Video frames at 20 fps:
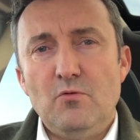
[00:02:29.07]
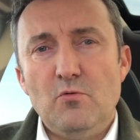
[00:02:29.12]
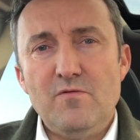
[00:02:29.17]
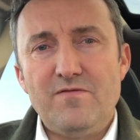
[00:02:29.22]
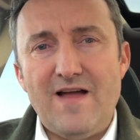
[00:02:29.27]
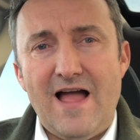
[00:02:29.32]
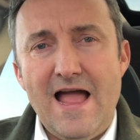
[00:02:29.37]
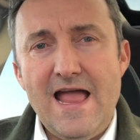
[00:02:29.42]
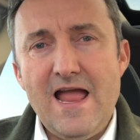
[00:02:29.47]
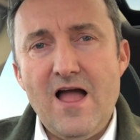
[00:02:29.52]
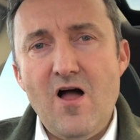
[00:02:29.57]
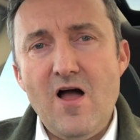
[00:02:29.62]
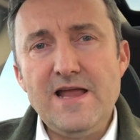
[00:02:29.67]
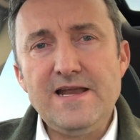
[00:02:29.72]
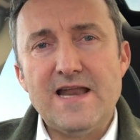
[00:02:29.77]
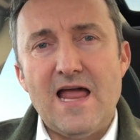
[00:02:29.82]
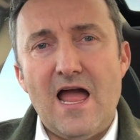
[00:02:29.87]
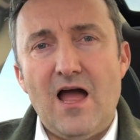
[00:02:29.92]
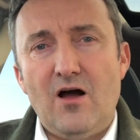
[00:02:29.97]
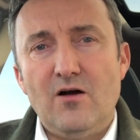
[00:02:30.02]
But with
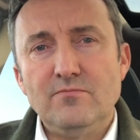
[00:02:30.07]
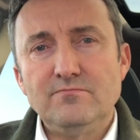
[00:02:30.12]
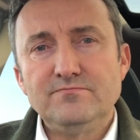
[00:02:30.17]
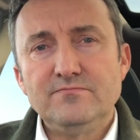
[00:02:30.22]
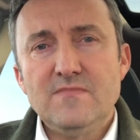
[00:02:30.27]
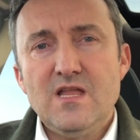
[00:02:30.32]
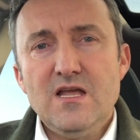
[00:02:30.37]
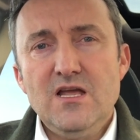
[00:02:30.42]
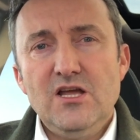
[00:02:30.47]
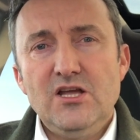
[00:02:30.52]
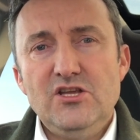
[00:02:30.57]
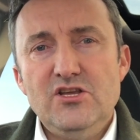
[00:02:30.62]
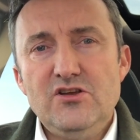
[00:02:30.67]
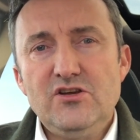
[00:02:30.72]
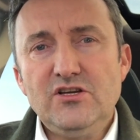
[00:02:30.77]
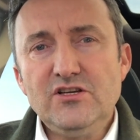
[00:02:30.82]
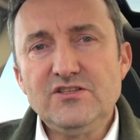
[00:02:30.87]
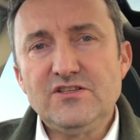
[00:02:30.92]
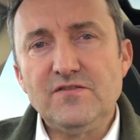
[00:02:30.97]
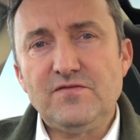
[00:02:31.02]
AI now,
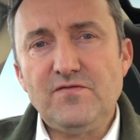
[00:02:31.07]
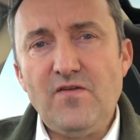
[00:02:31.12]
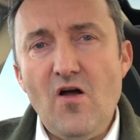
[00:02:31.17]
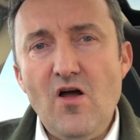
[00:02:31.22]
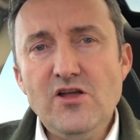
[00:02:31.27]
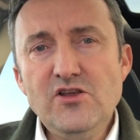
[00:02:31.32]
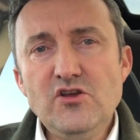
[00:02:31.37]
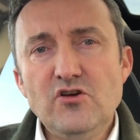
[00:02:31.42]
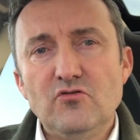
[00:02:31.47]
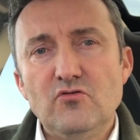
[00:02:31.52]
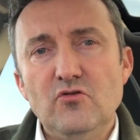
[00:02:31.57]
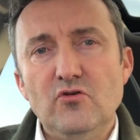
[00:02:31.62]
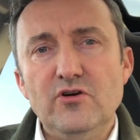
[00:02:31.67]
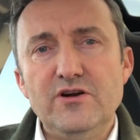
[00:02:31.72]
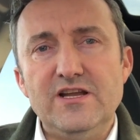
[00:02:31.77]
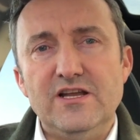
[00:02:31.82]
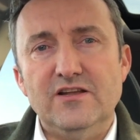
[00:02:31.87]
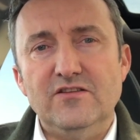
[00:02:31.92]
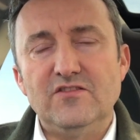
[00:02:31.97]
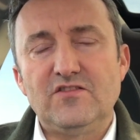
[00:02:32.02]
you can define your
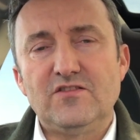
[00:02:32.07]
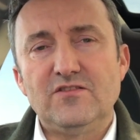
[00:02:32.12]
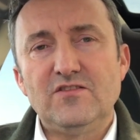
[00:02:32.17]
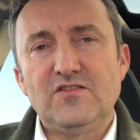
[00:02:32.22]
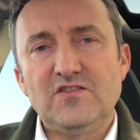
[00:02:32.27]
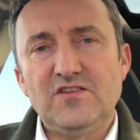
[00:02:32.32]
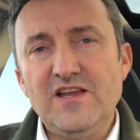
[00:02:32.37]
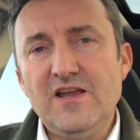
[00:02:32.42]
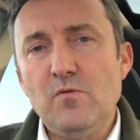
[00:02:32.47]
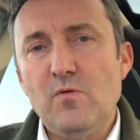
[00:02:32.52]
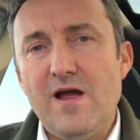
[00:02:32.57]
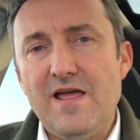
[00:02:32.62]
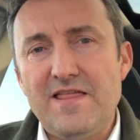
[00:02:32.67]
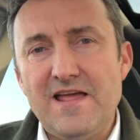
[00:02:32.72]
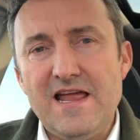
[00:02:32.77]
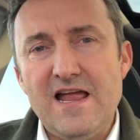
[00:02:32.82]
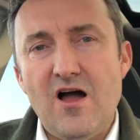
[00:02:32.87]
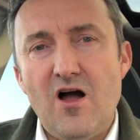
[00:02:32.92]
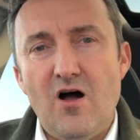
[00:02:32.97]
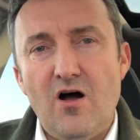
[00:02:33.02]
audience, see
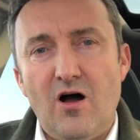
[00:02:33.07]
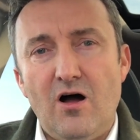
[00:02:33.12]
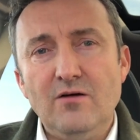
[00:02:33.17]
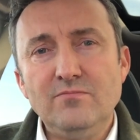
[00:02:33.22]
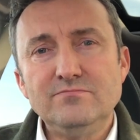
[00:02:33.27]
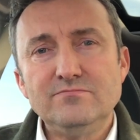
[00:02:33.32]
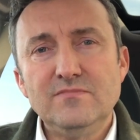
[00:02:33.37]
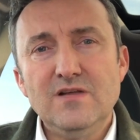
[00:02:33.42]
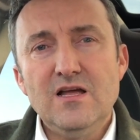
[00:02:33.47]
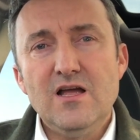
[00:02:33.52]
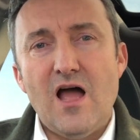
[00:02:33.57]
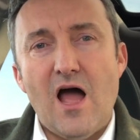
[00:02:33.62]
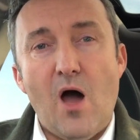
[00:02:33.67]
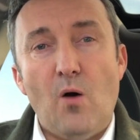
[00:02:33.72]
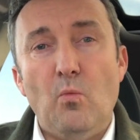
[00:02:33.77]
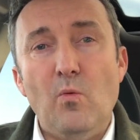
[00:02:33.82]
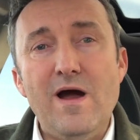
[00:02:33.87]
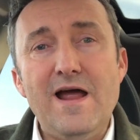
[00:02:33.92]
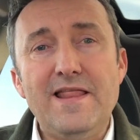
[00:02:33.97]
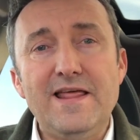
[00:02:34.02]
where they are
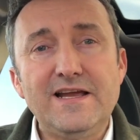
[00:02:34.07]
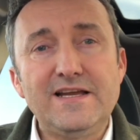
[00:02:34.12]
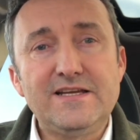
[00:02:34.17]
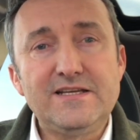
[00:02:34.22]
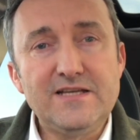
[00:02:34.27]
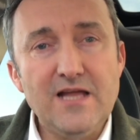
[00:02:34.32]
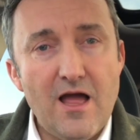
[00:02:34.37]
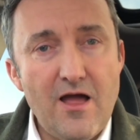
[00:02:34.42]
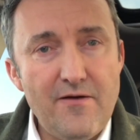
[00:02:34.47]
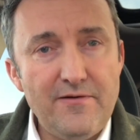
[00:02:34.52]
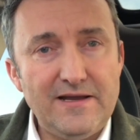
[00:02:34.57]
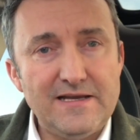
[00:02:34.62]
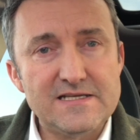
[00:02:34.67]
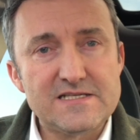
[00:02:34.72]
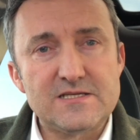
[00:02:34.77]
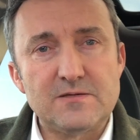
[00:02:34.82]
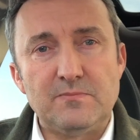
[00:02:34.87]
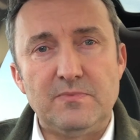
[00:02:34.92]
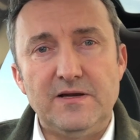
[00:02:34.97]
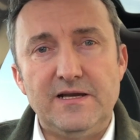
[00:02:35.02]
and where they're
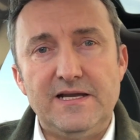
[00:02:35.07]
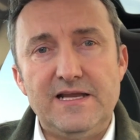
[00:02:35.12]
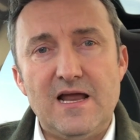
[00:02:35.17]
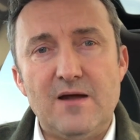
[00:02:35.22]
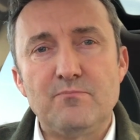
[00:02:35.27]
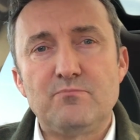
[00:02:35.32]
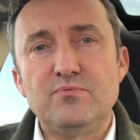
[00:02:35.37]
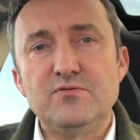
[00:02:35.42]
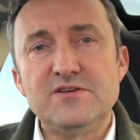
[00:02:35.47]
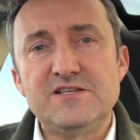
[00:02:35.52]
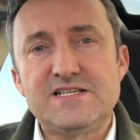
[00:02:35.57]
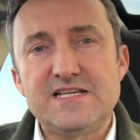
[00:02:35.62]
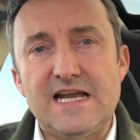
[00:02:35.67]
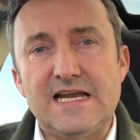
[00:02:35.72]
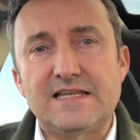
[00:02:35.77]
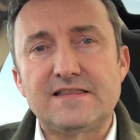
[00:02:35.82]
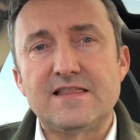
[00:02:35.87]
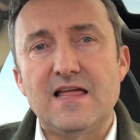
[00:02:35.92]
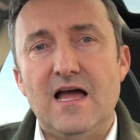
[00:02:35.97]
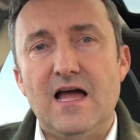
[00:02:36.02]
going to be and
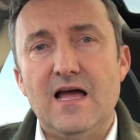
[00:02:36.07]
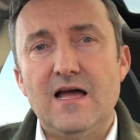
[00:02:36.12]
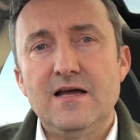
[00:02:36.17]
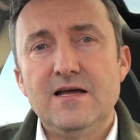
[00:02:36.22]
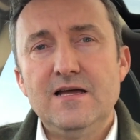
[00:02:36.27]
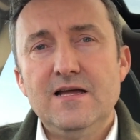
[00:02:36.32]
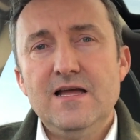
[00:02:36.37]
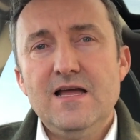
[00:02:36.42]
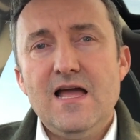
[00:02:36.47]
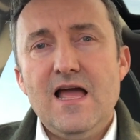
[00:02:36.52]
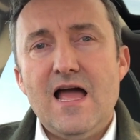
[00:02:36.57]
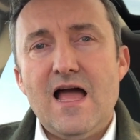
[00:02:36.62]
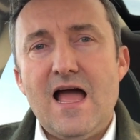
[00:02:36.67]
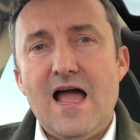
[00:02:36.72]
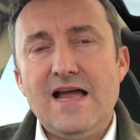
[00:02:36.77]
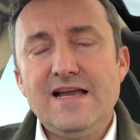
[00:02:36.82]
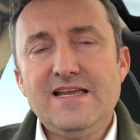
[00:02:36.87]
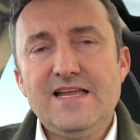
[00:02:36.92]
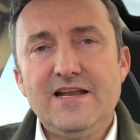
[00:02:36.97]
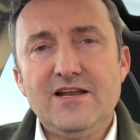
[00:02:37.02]
predict that
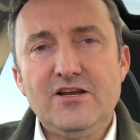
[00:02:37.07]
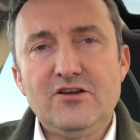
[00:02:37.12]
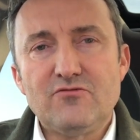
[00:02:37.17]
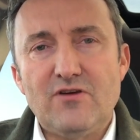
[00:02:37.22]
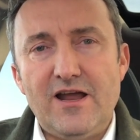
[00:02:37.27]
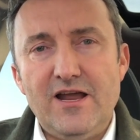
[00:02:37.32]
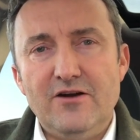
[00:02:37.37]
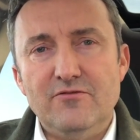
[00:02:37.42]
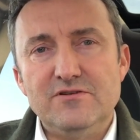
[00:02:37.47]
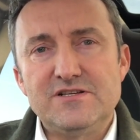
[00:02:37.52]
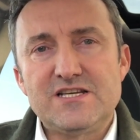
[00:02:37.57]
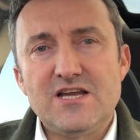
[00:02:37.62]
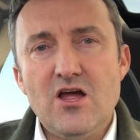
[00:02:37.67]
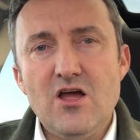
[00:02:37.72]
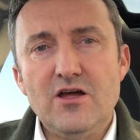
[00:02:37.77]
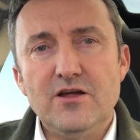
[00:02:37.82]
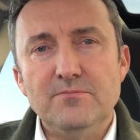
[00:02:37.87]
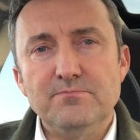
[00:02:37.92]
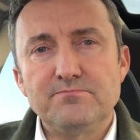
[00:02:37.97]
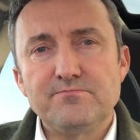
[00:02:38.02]
and get a greater
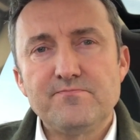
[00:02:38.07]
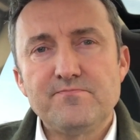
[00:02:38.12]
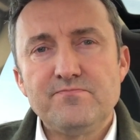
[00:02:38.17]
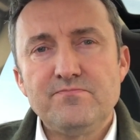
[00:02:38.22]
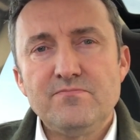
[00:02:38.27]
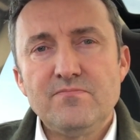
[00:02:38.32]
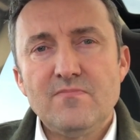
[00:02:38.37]
return.